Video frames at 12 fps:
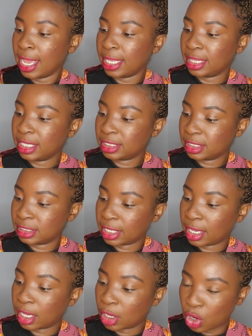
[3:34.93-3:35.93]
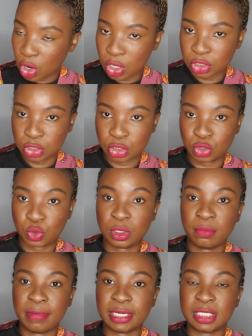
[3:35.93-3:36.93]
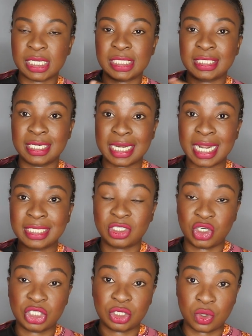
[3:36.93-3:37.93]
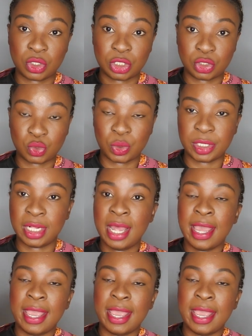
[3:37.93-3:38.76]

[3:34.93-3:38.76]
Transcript: And this is a cotton twill, but it's a non-stretchy cotton twill,